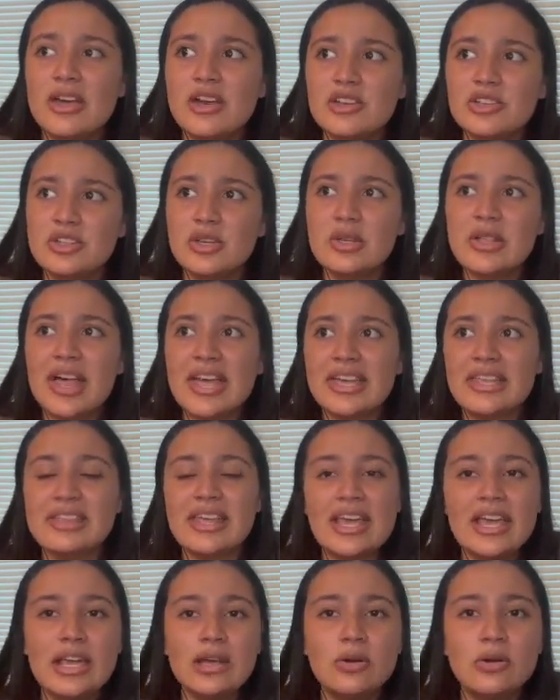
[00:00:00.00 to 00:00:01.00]
so like they
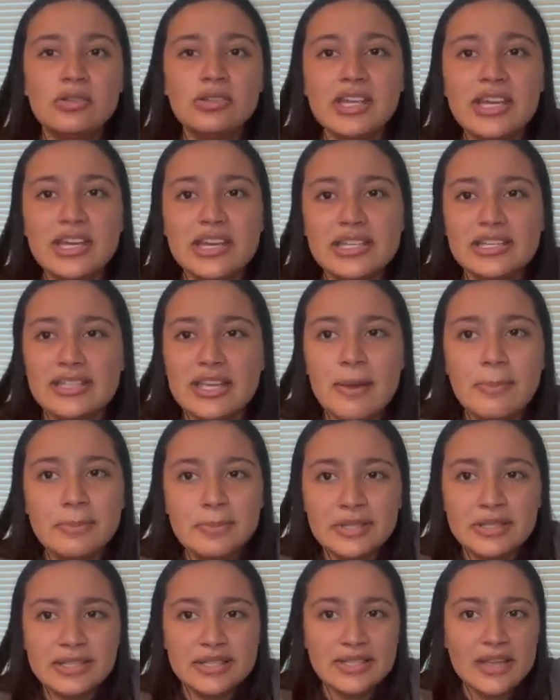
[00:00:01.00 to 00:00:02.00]
can only accept
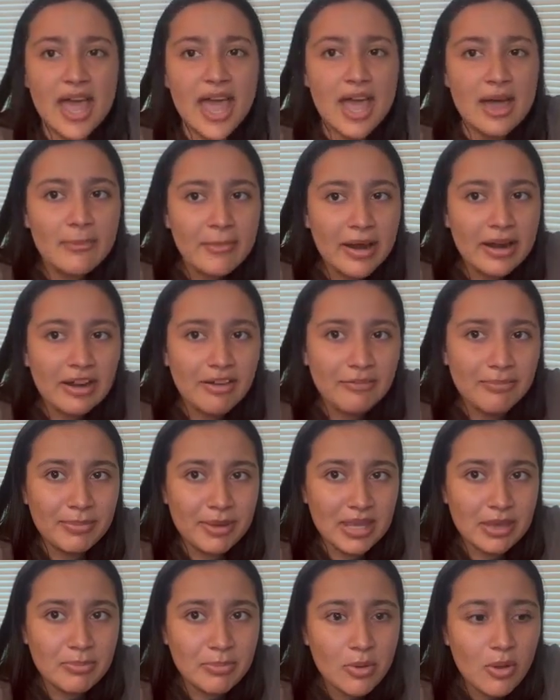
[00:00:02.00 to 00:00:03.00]
a set amount of
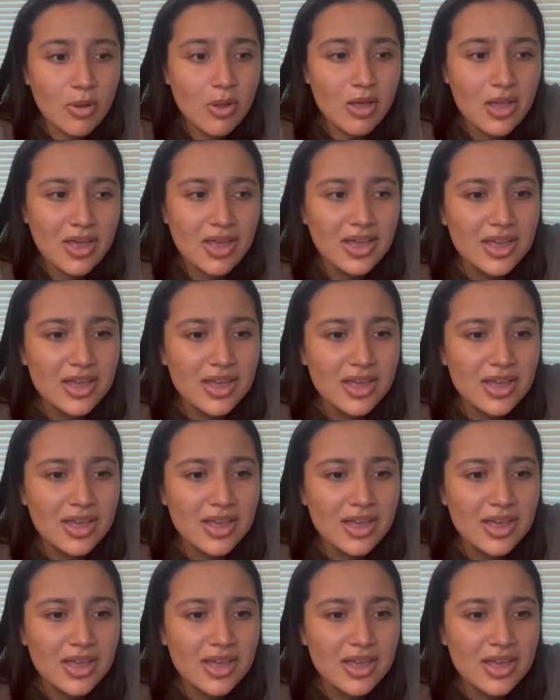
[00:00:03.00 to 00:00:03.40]
people.